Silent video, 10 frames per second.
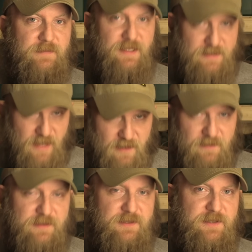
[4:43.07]

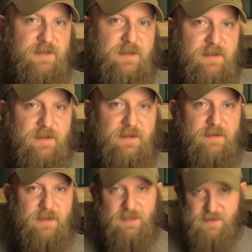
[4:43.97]
acknowledge
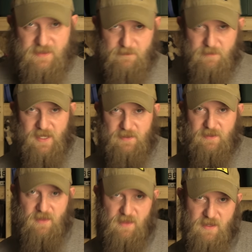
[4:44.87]
that it's
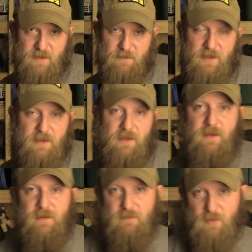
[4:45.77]
impacting them
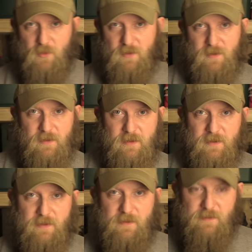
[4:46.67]
more
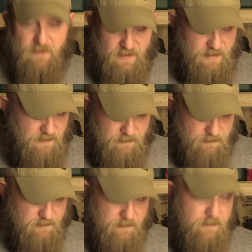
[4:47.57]

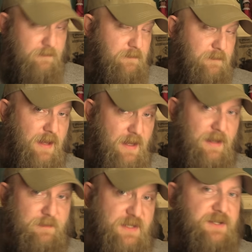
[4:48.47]
than,
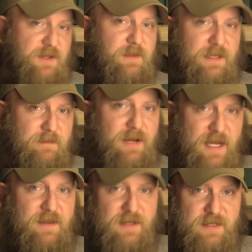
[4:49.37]
I'm assuming
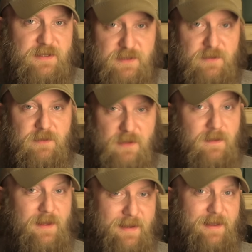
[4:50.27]
by this, you are
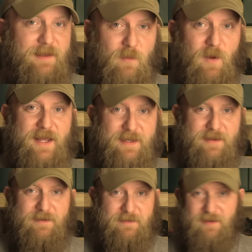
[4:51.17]
like a white
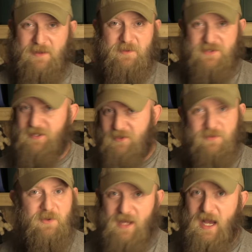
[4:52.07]

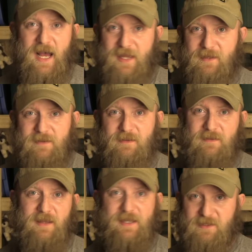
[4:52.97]
heterosexual guy.
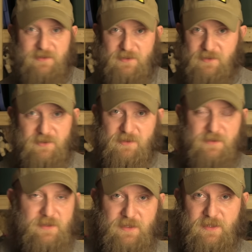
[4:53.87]
Like you